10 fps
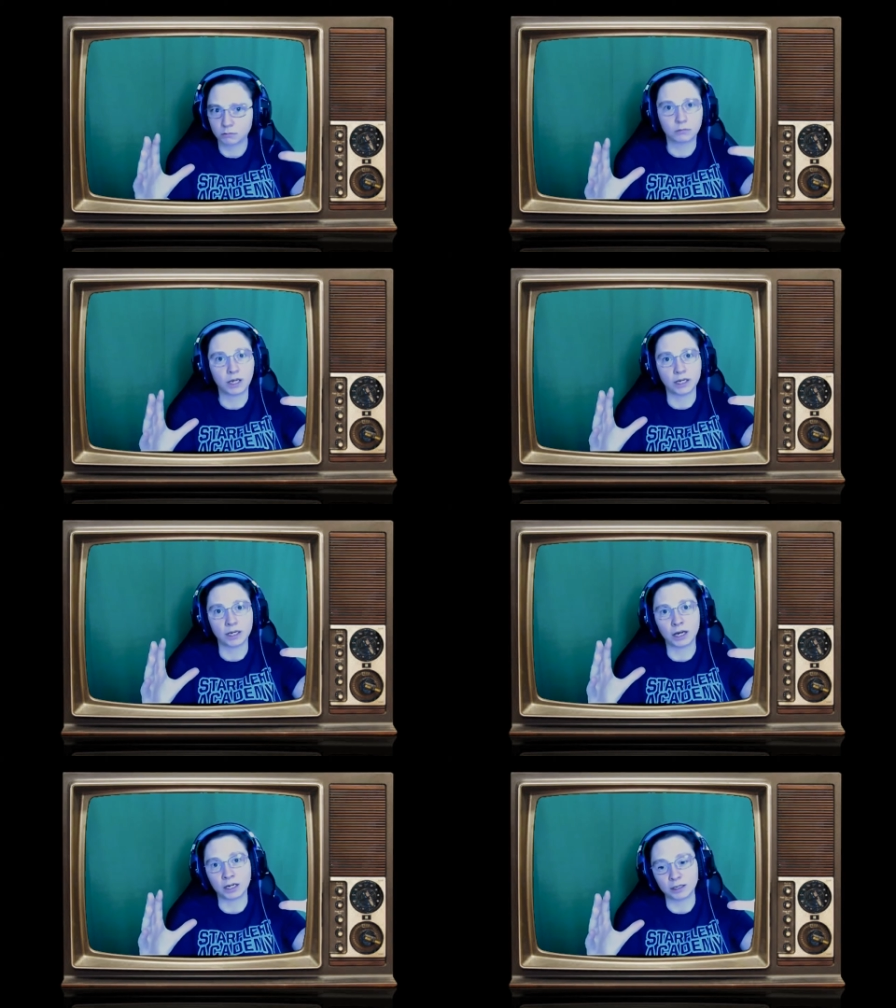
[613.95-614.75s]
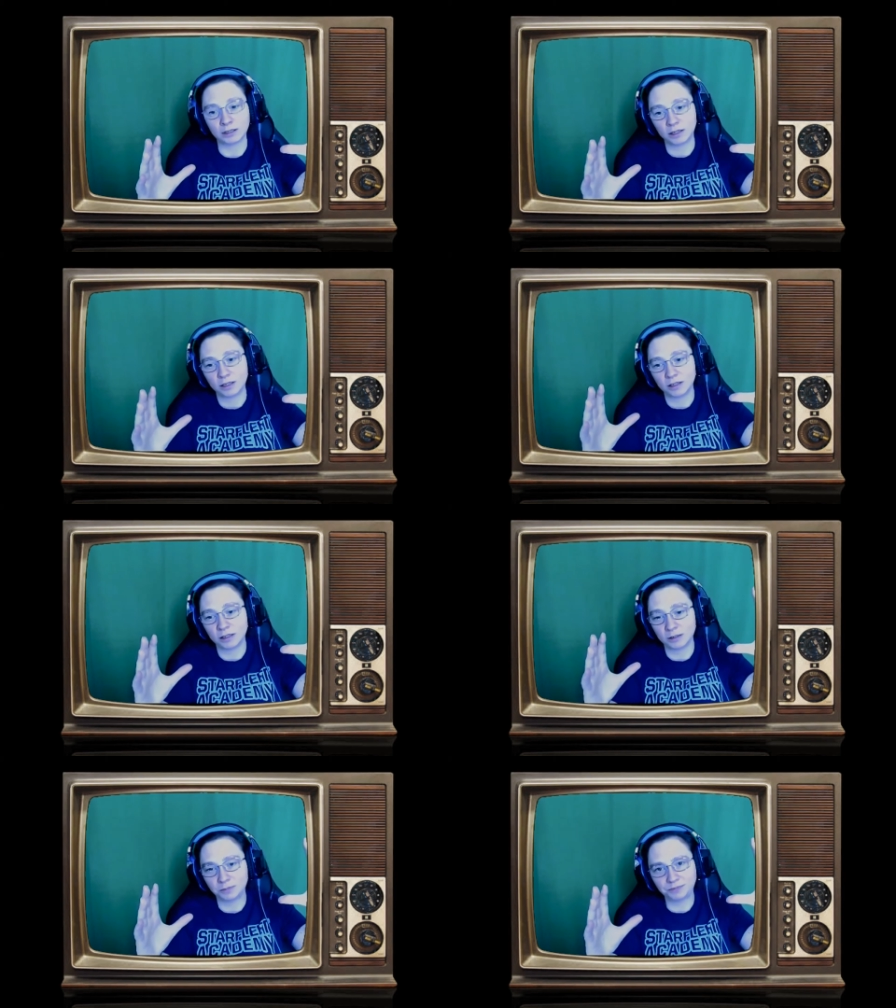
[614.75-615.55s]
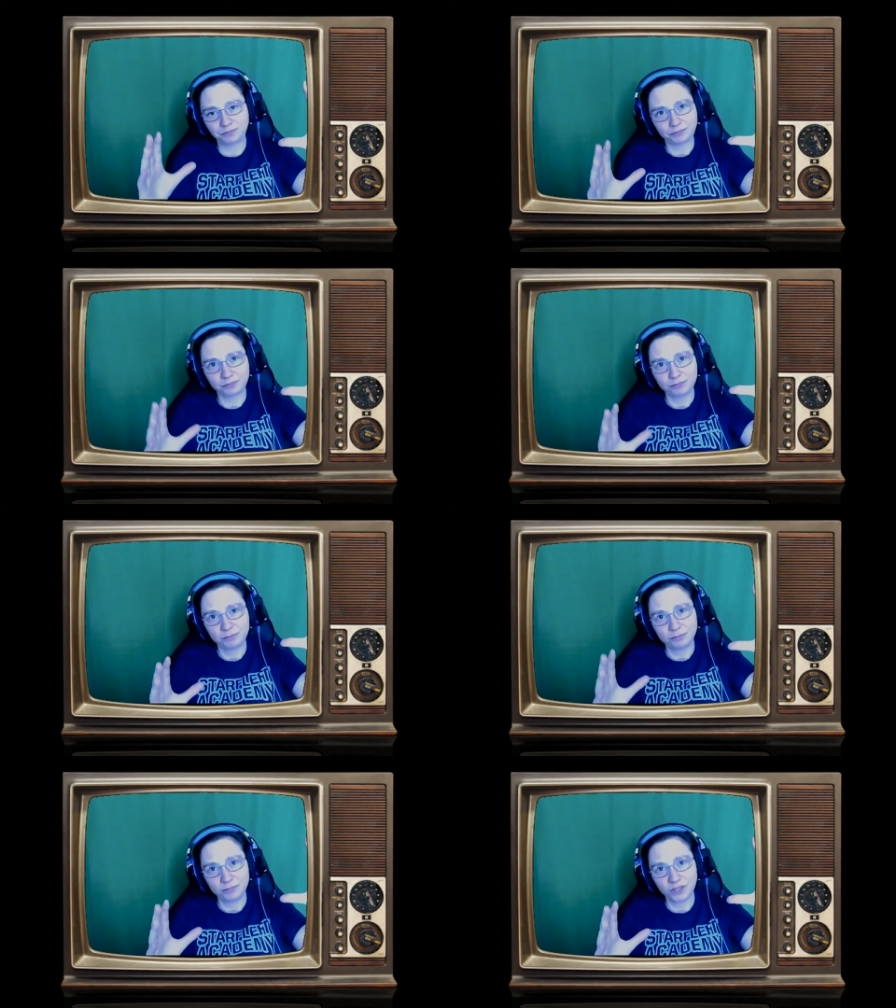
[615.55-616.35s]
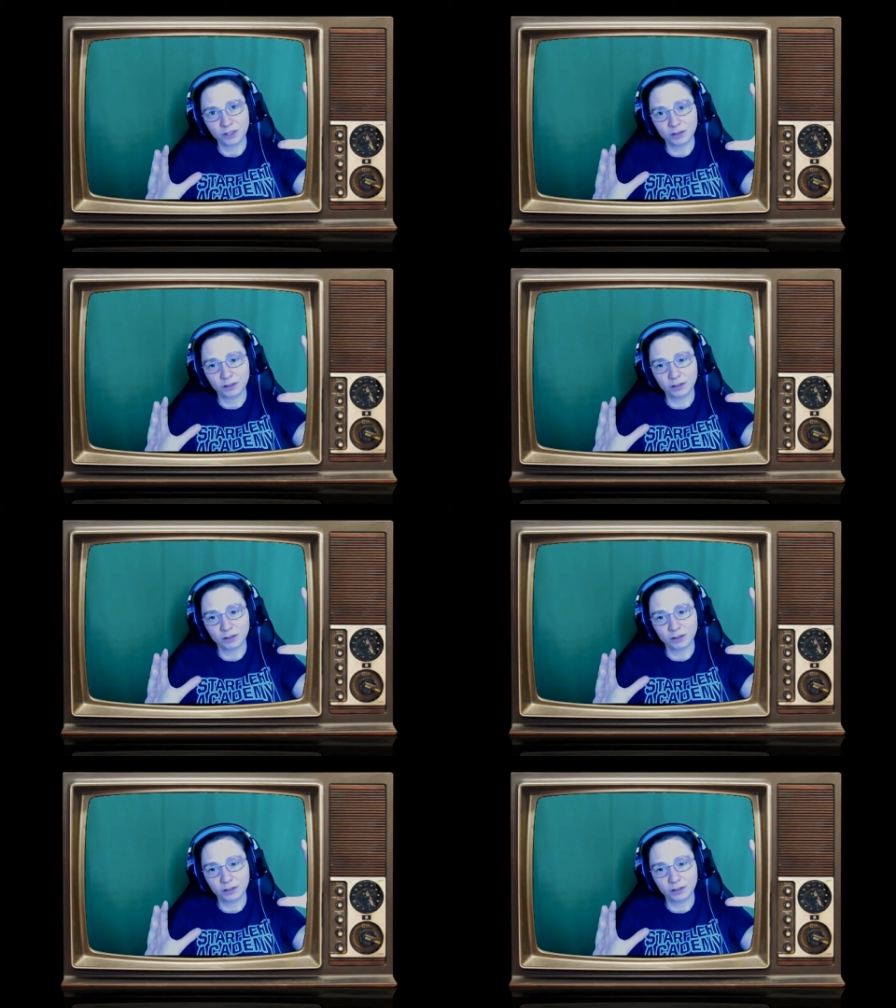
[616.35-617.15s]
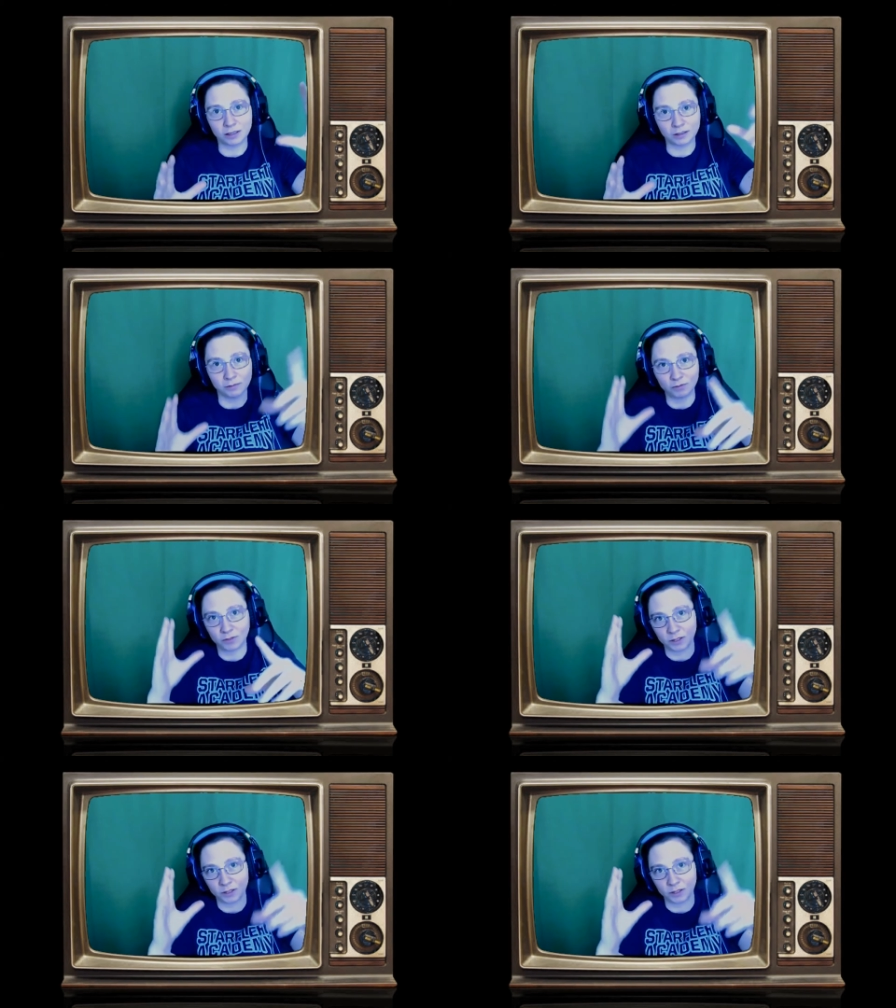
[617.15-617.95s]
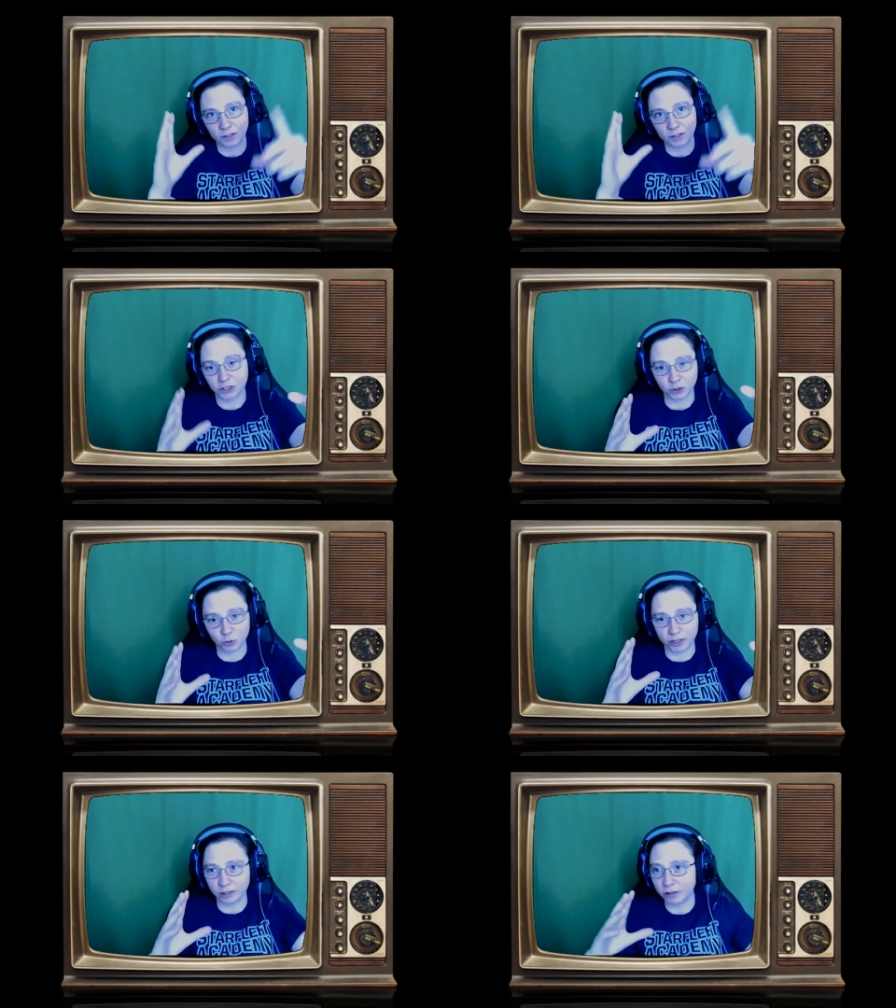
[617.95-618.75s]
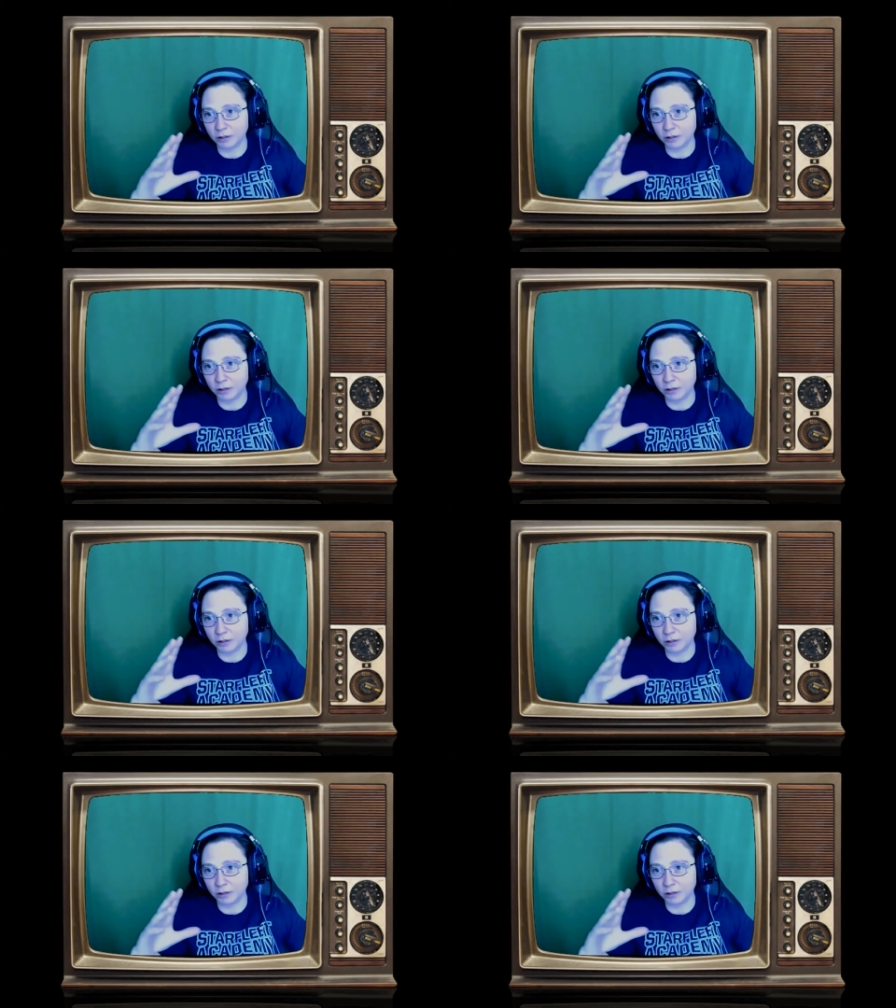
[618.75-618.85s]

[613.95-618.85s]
my God, on my end, the camera is just weird.